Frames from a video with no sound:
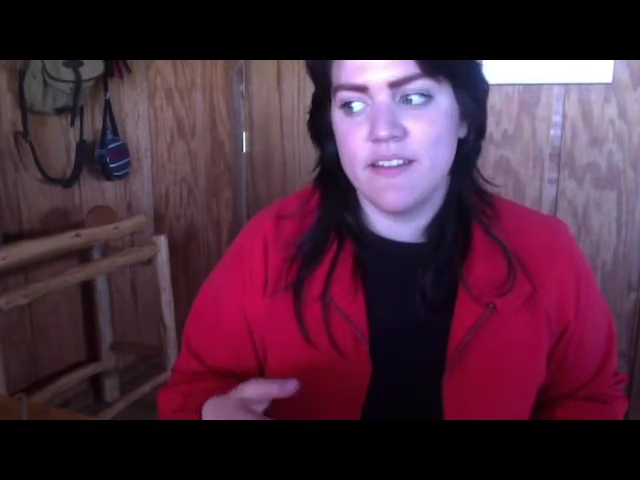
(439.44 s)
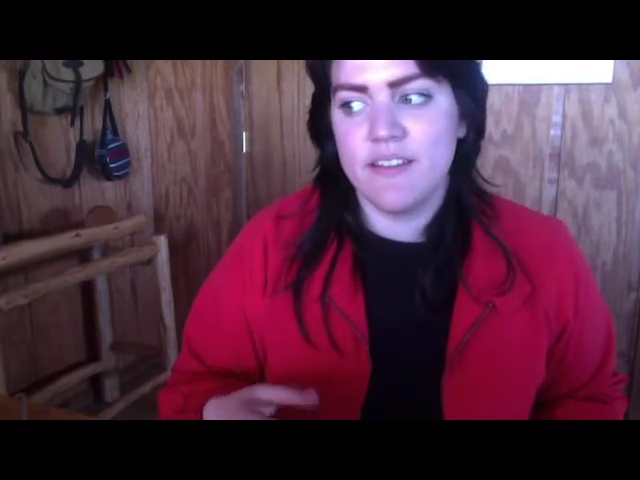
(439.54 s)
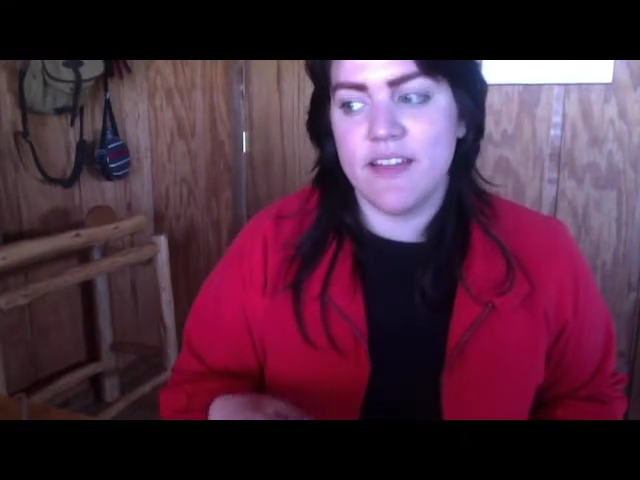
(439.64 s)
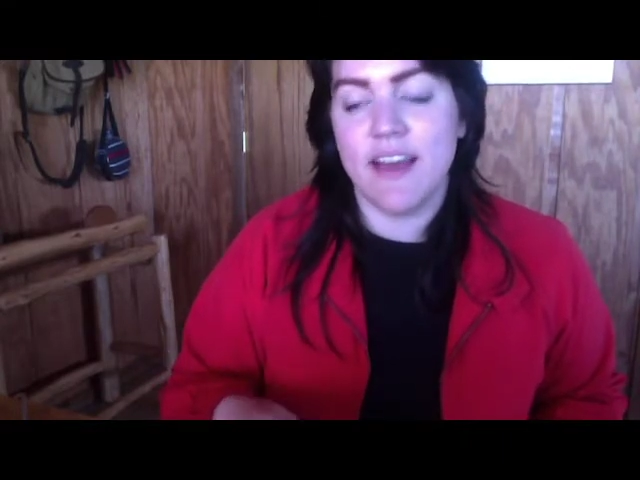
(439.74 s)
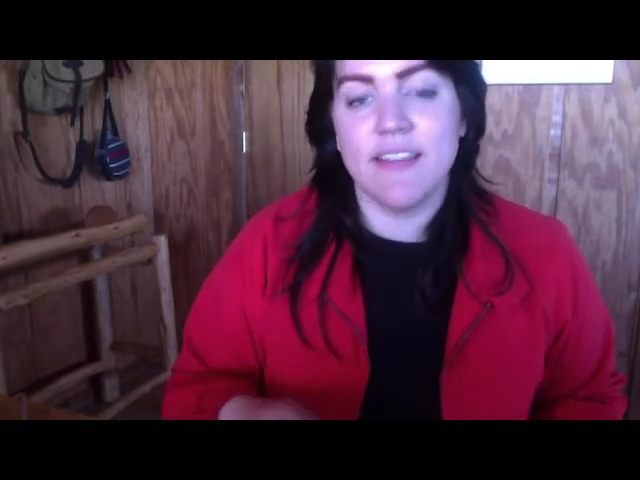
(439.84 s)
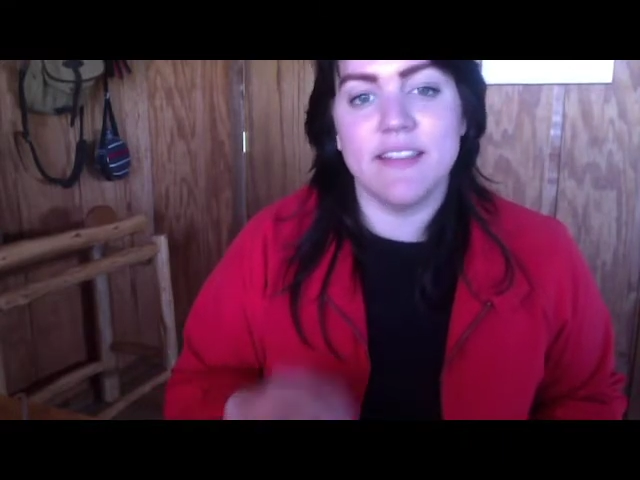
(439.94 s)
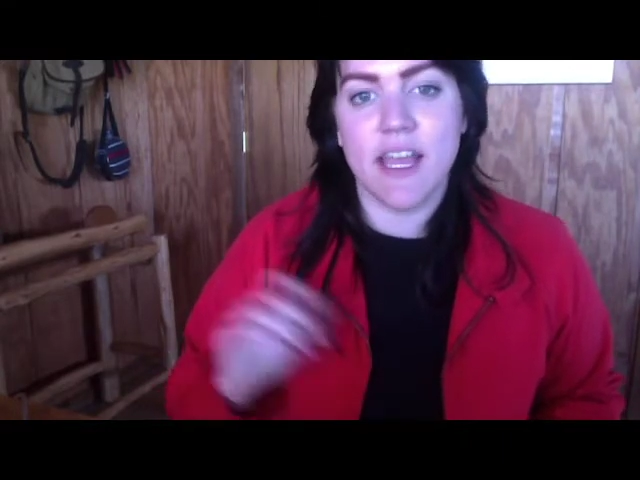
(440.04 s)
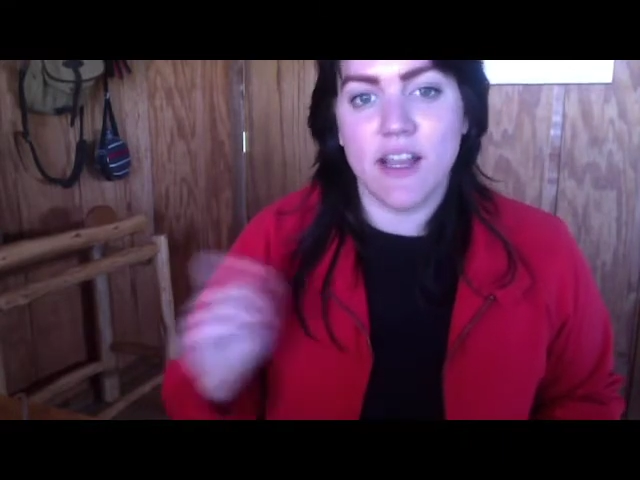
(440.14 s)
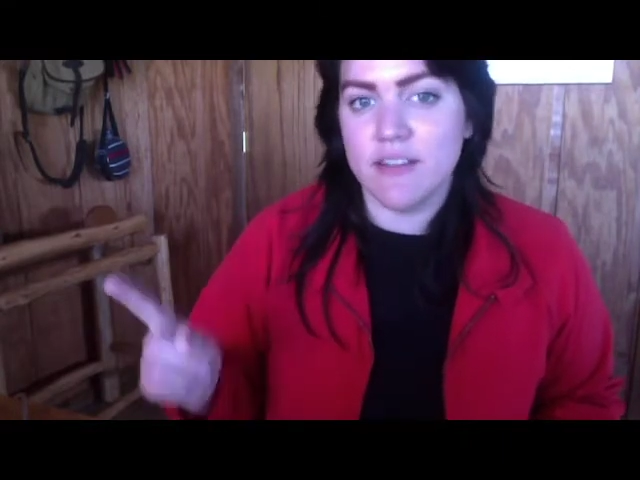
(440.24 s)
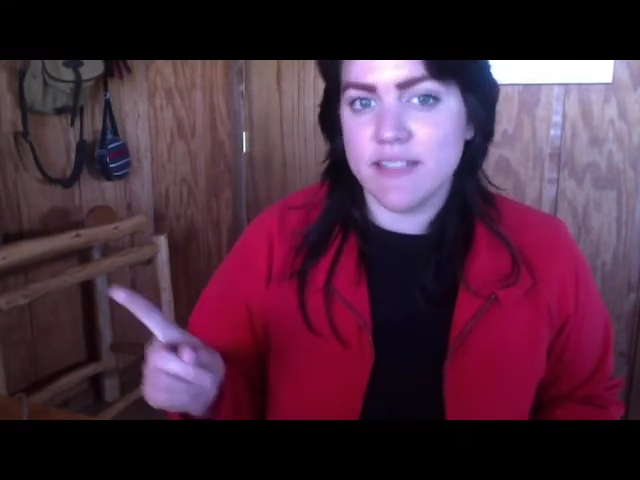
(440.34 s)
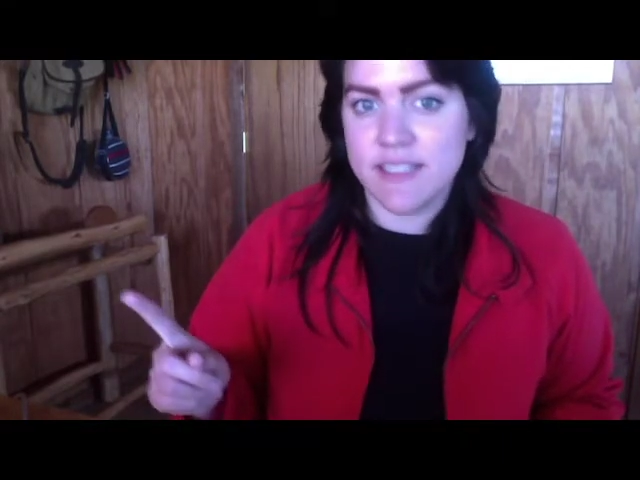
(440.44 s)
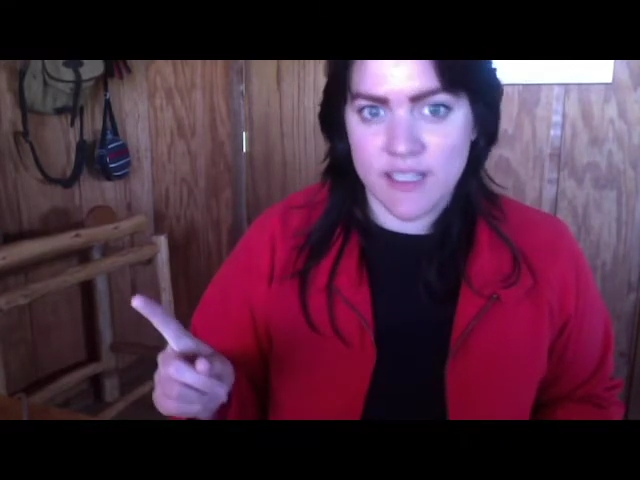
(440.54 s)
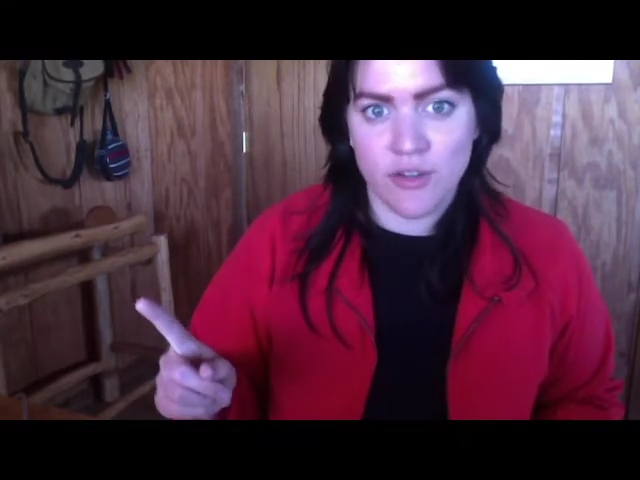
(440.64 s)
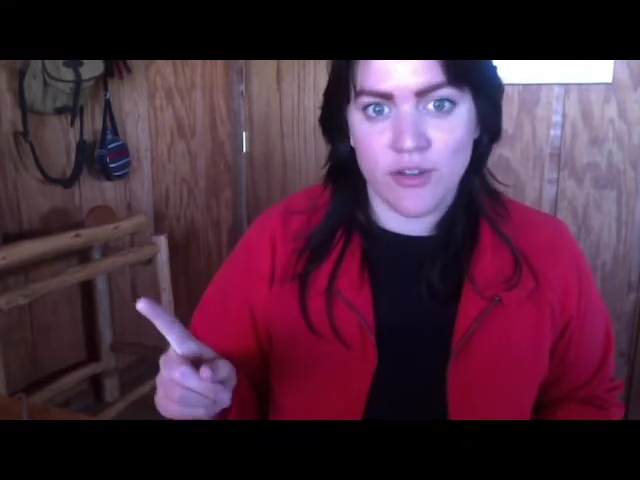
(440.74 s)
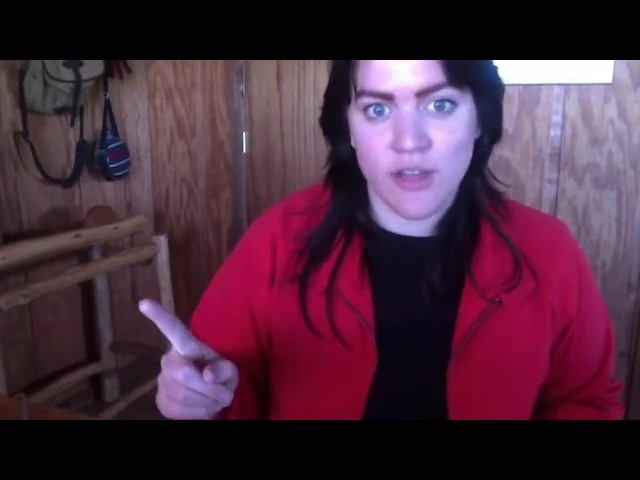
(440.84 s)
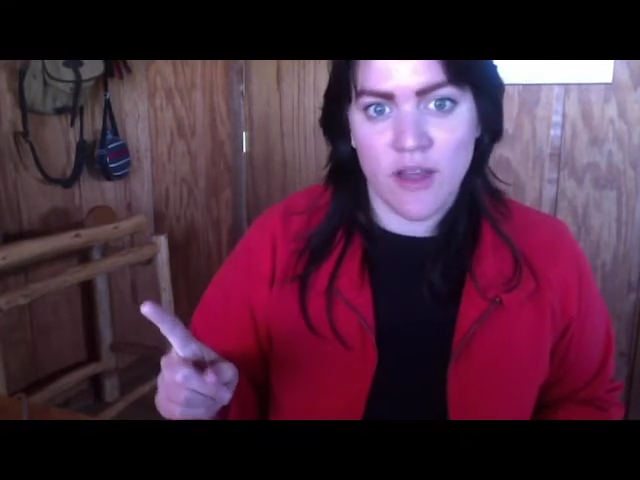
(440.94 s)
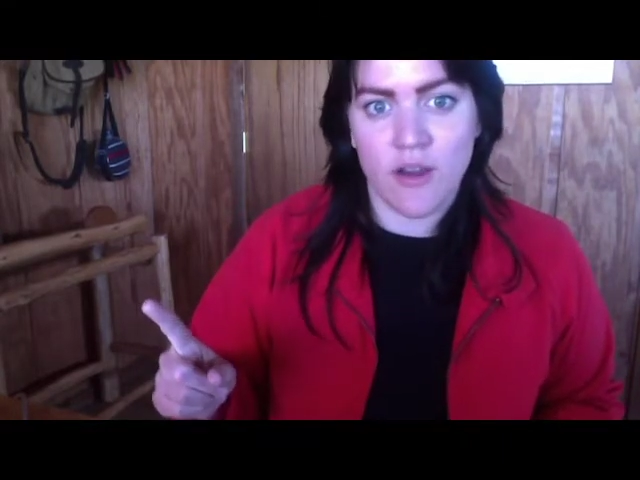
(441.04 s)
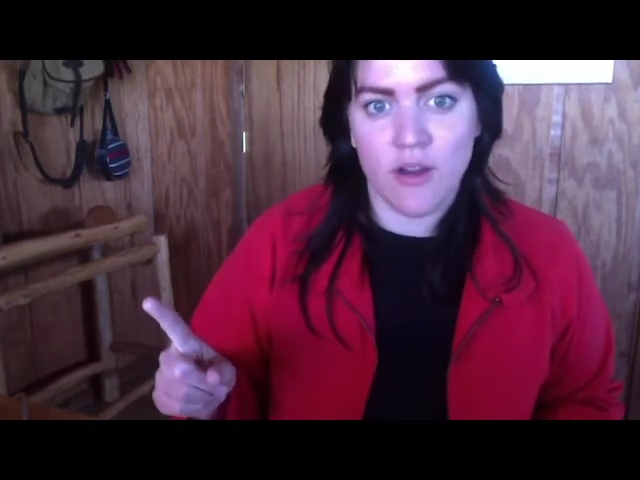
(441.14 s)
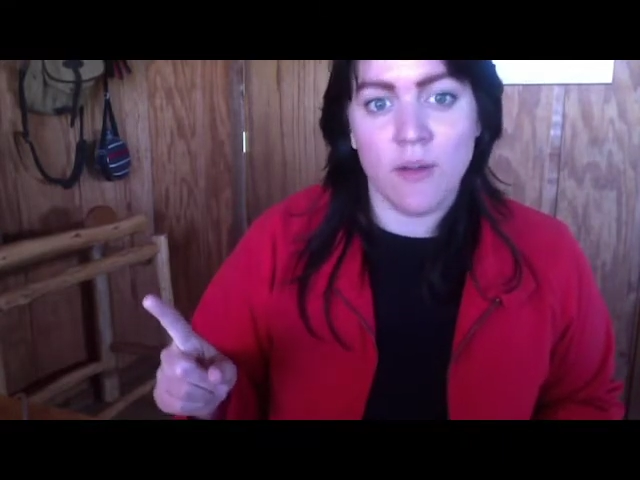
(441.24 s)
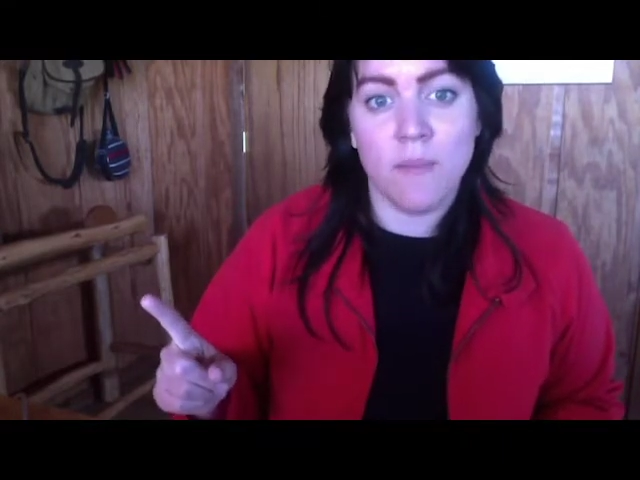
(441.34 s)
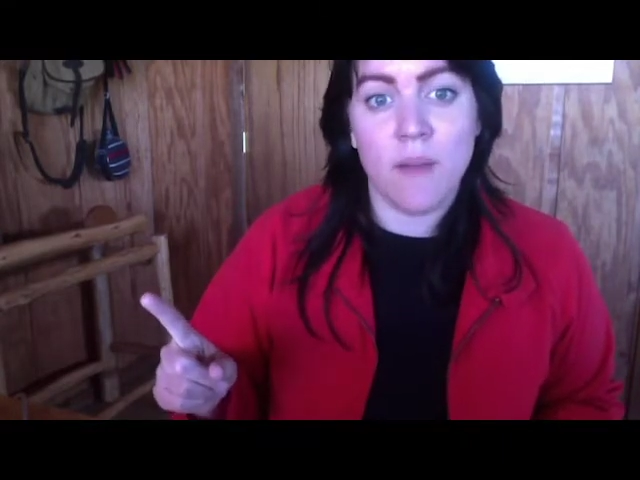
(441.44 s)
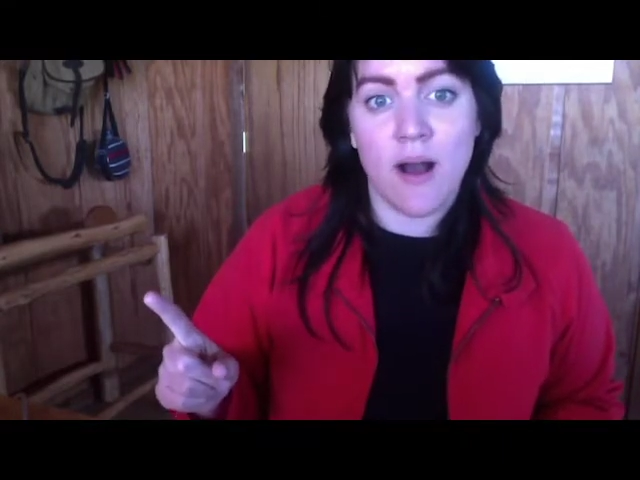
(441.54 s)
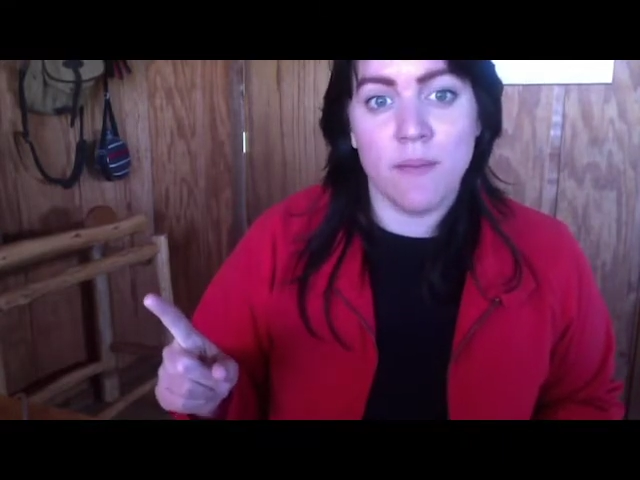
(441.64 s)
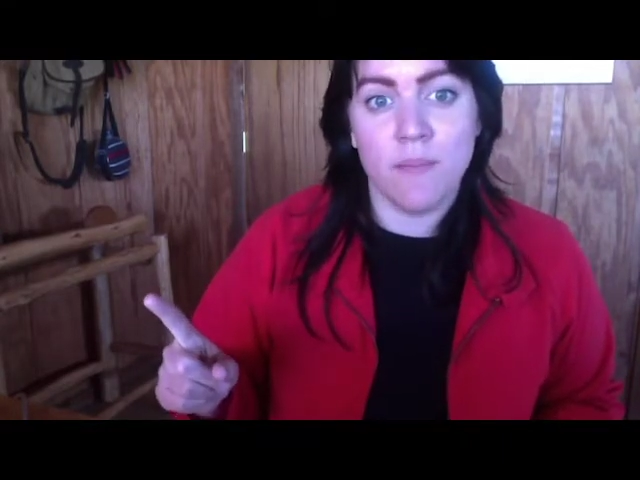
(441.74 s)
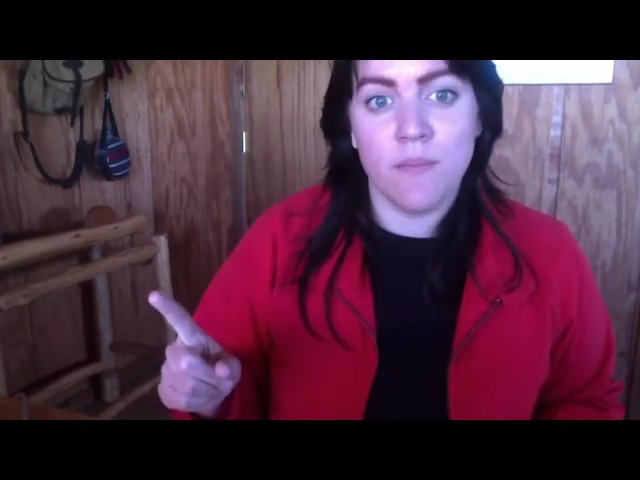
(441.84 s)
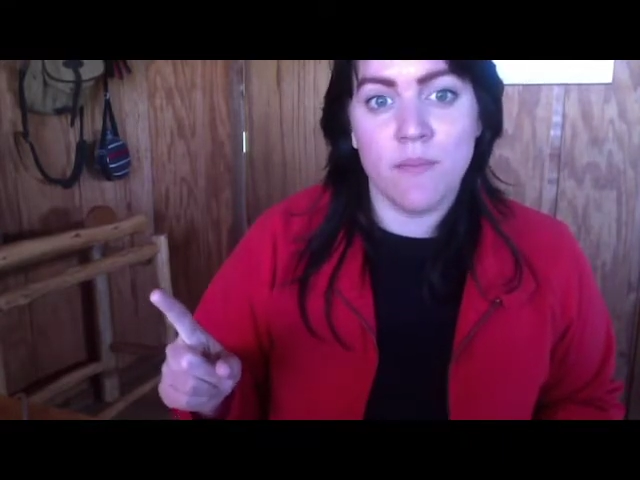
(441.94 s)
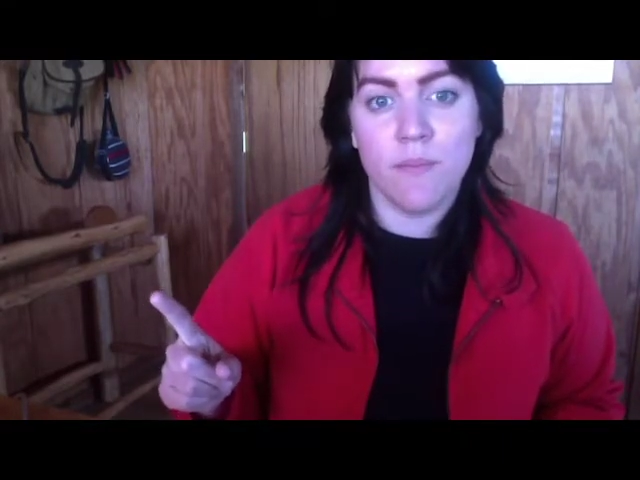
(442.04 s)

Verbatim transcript: that they are a signal that her mom,